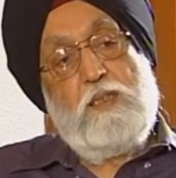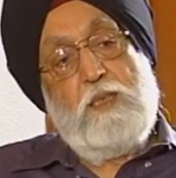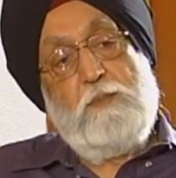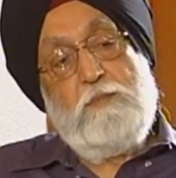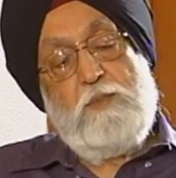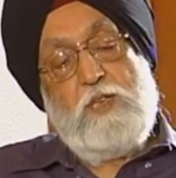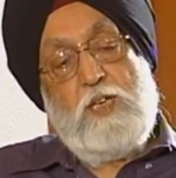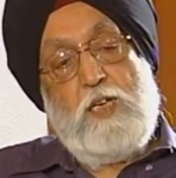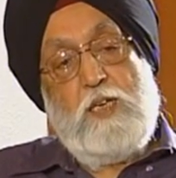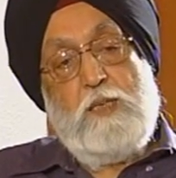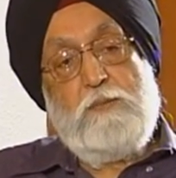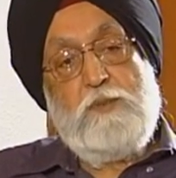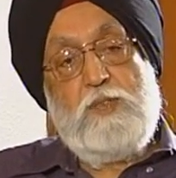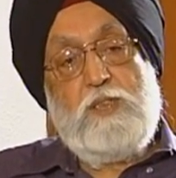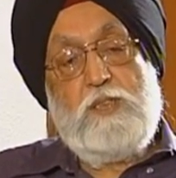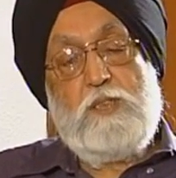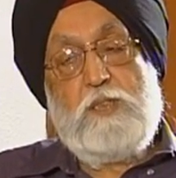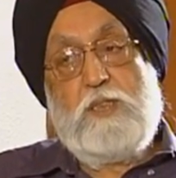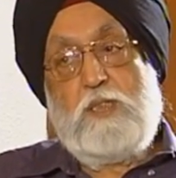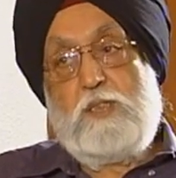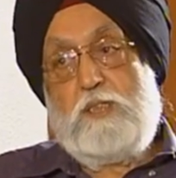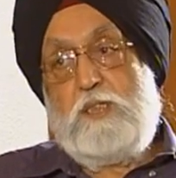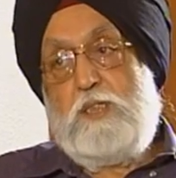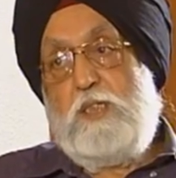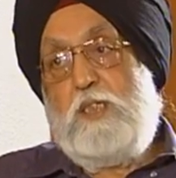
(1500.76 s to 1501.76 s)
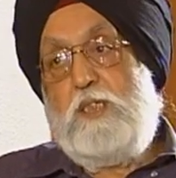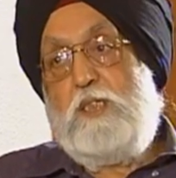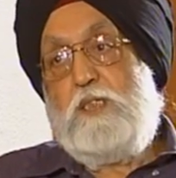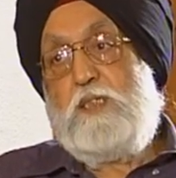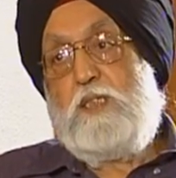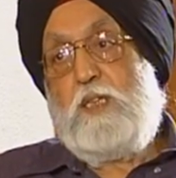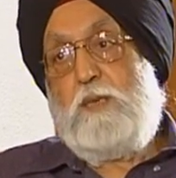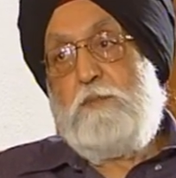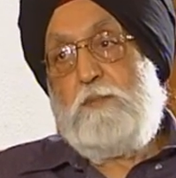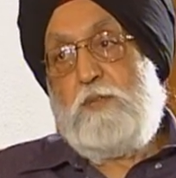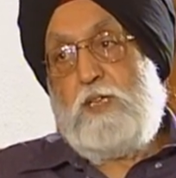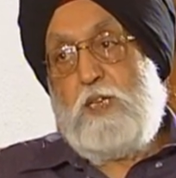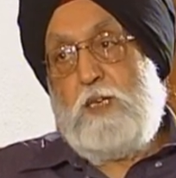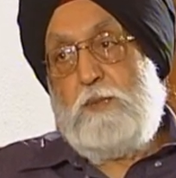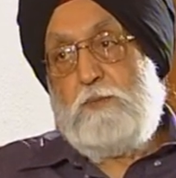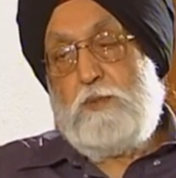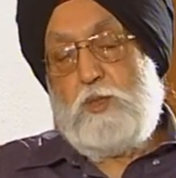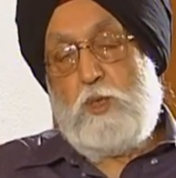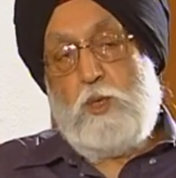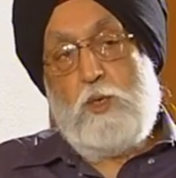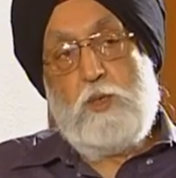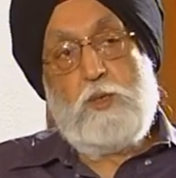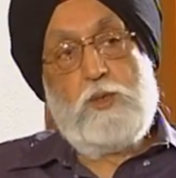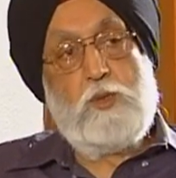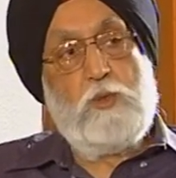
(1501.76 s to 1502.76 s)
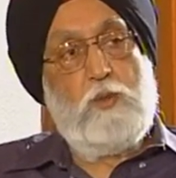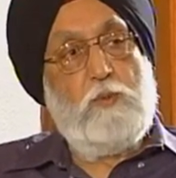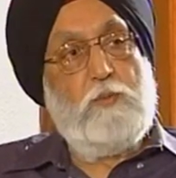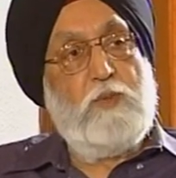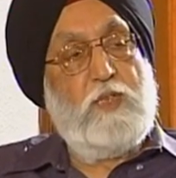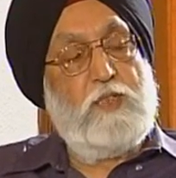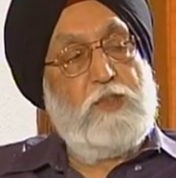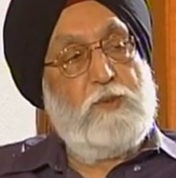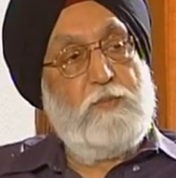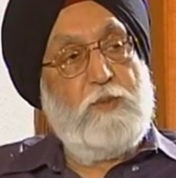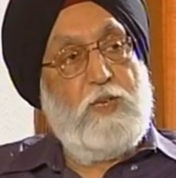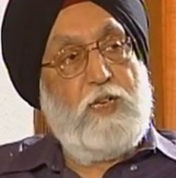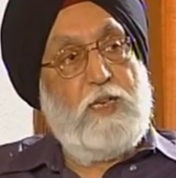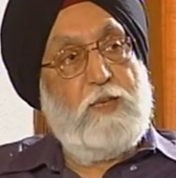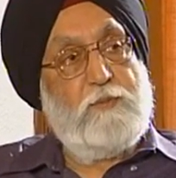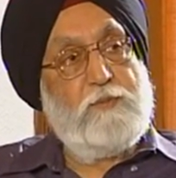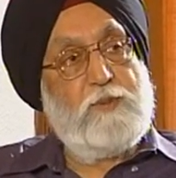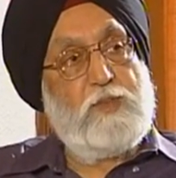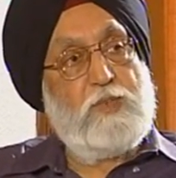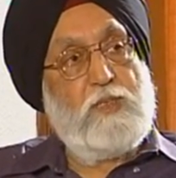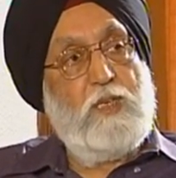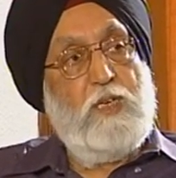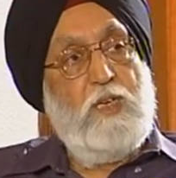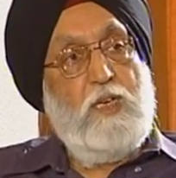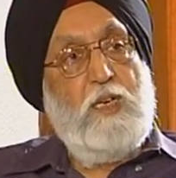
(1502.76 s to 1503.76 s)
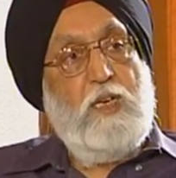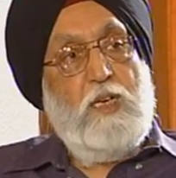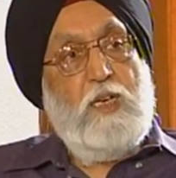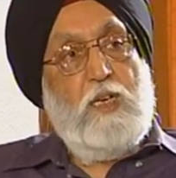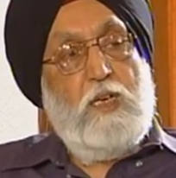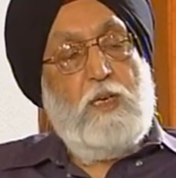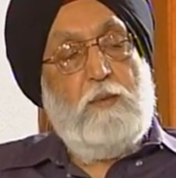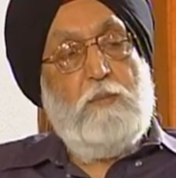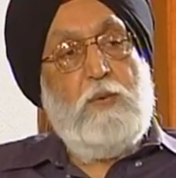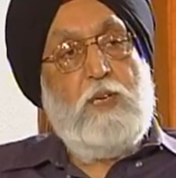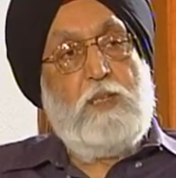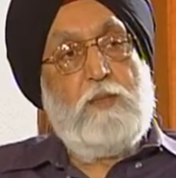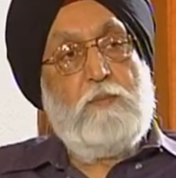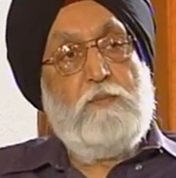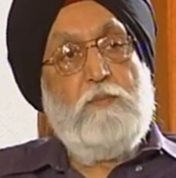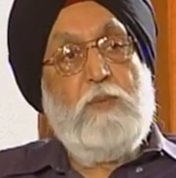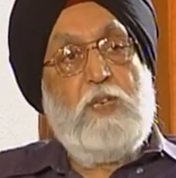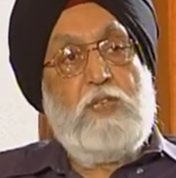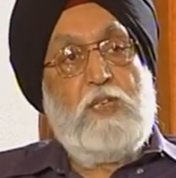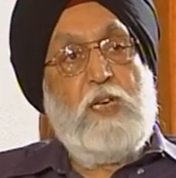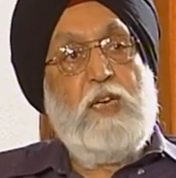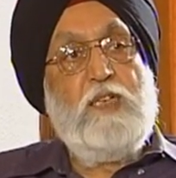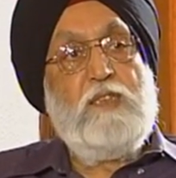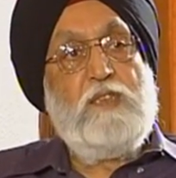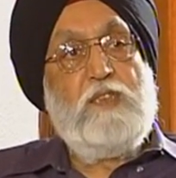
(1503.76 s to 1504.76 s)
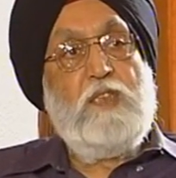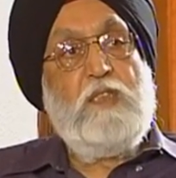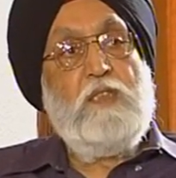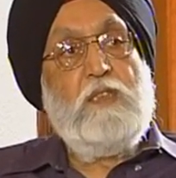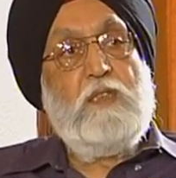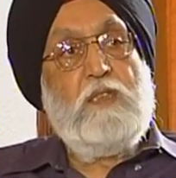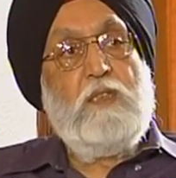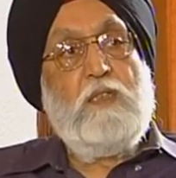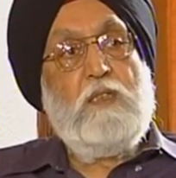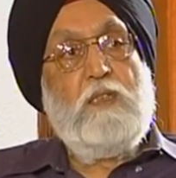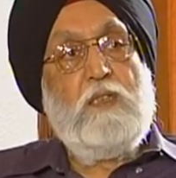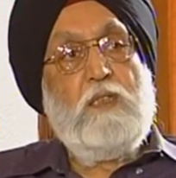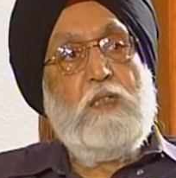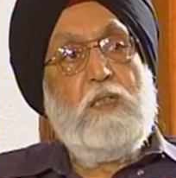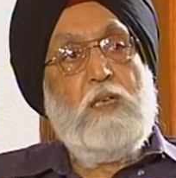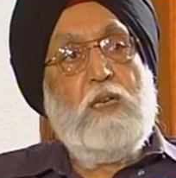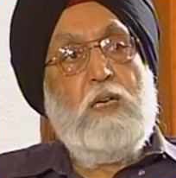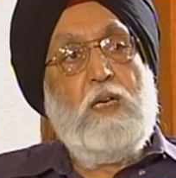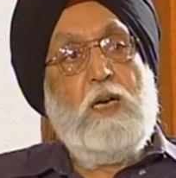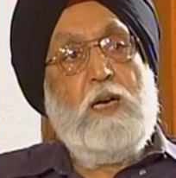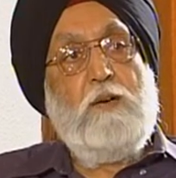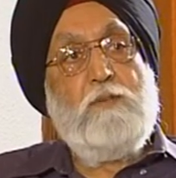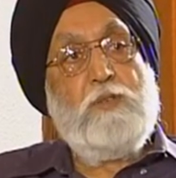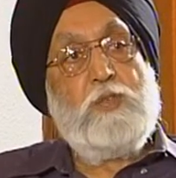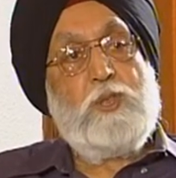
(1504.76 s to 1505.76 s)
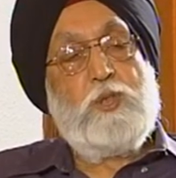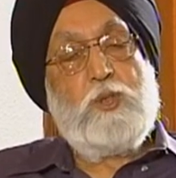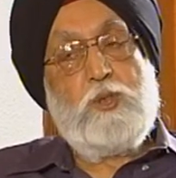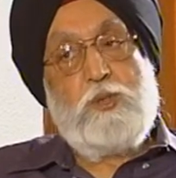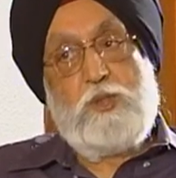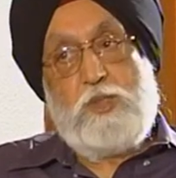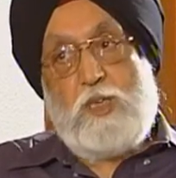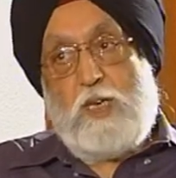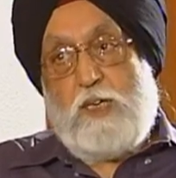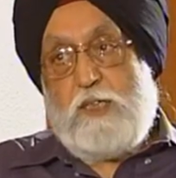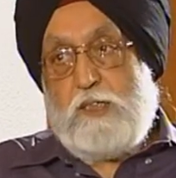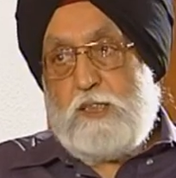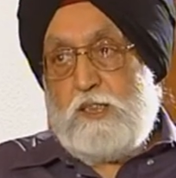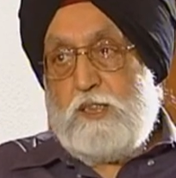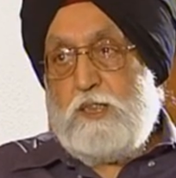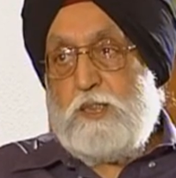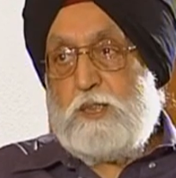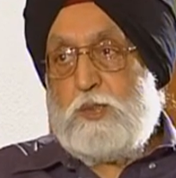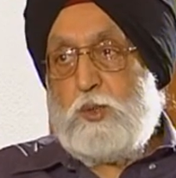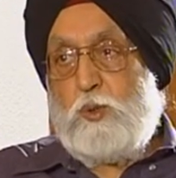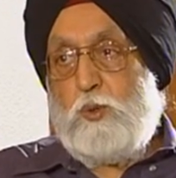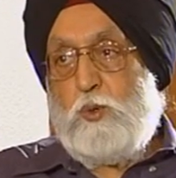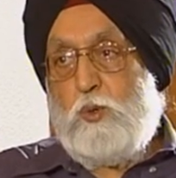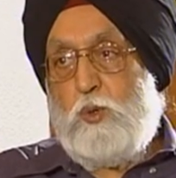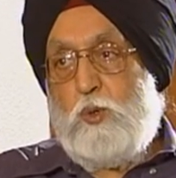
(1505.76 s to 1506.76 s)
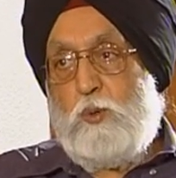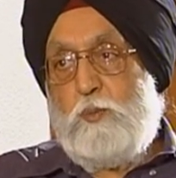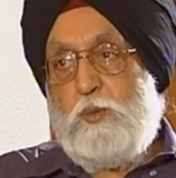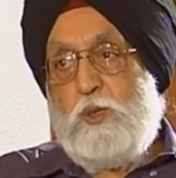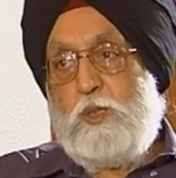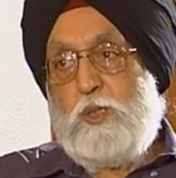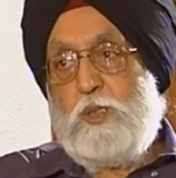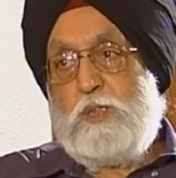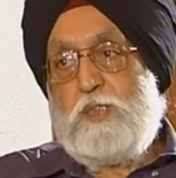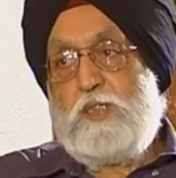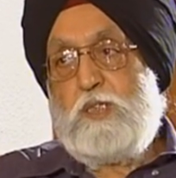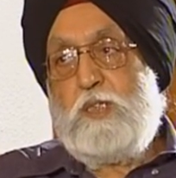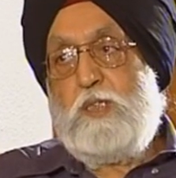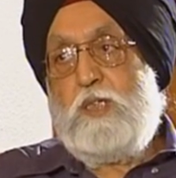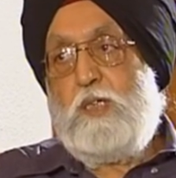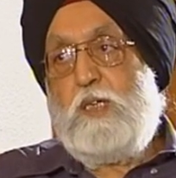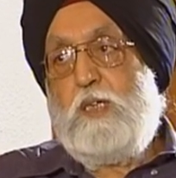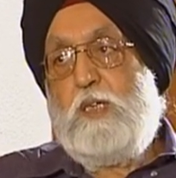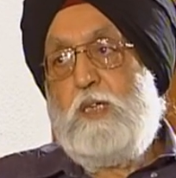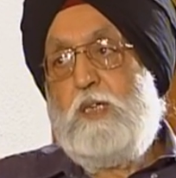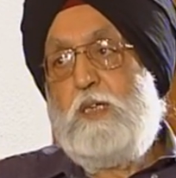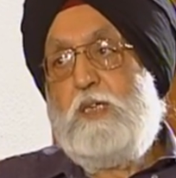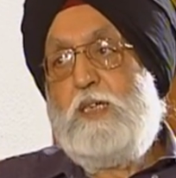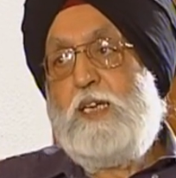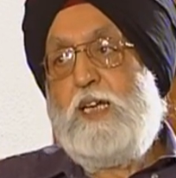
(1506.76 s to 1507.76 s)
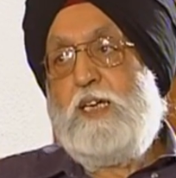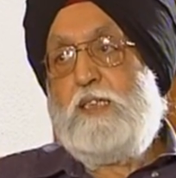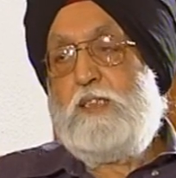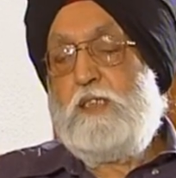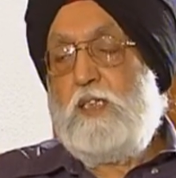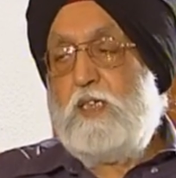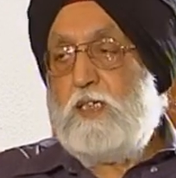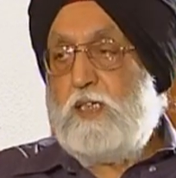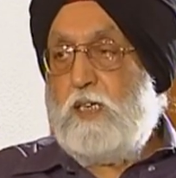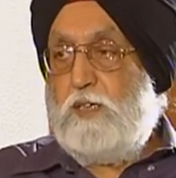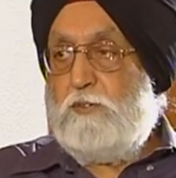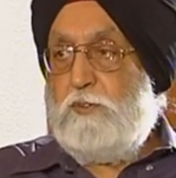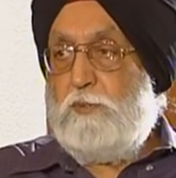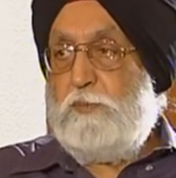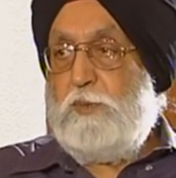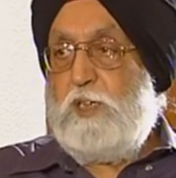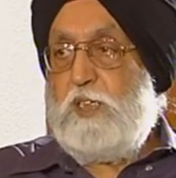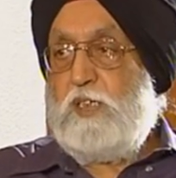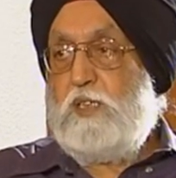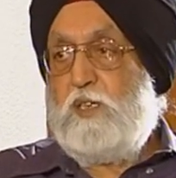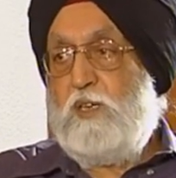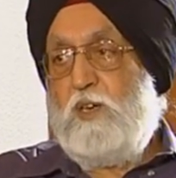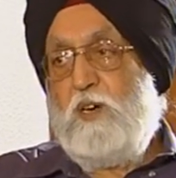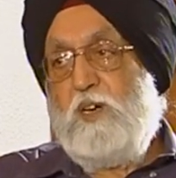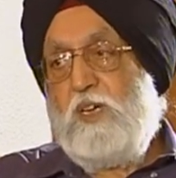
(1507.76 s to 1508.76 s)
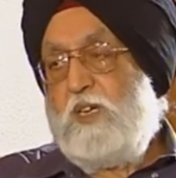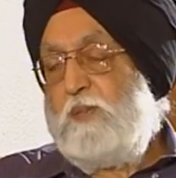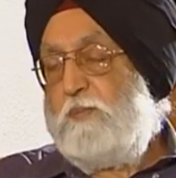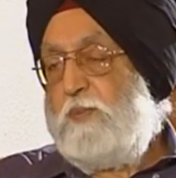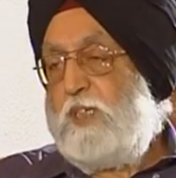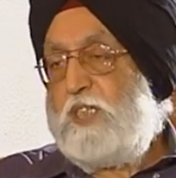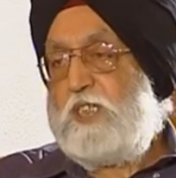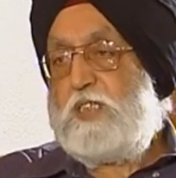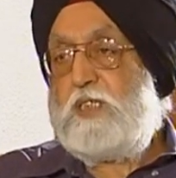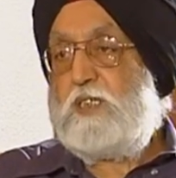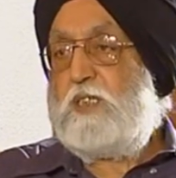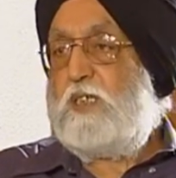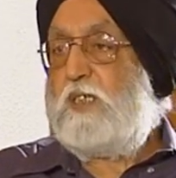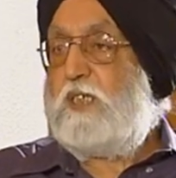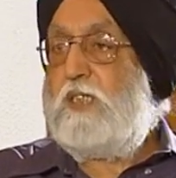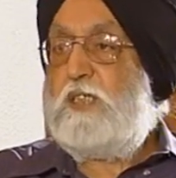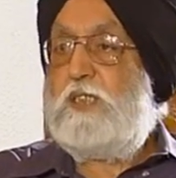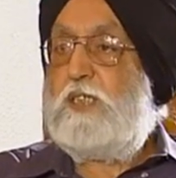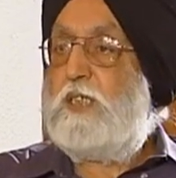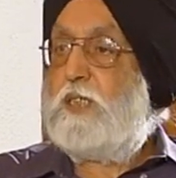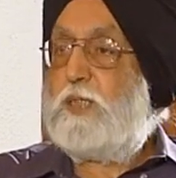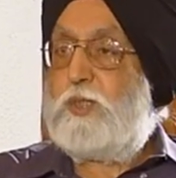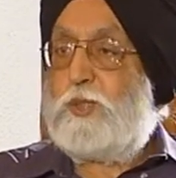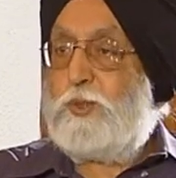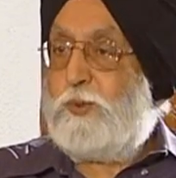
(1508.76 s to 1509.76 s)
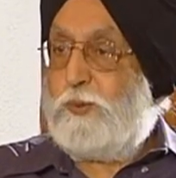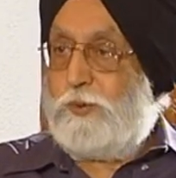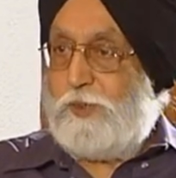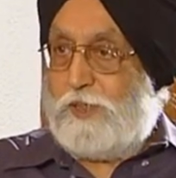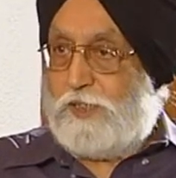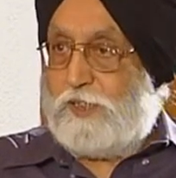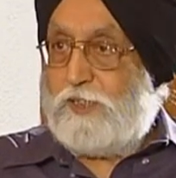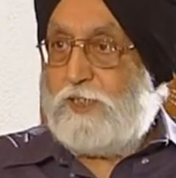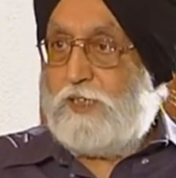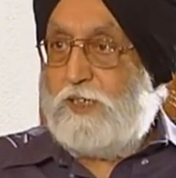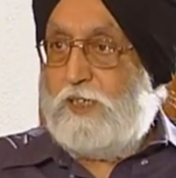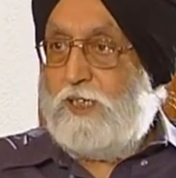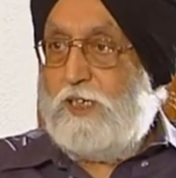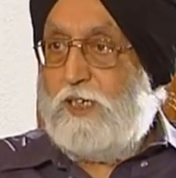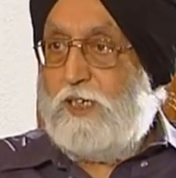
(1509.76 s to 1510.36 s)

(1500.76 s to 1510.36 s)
sometimes he succeeds, sometimes not so much perhaps, but I think our society as a whole, because neither government nor a minister can just do it.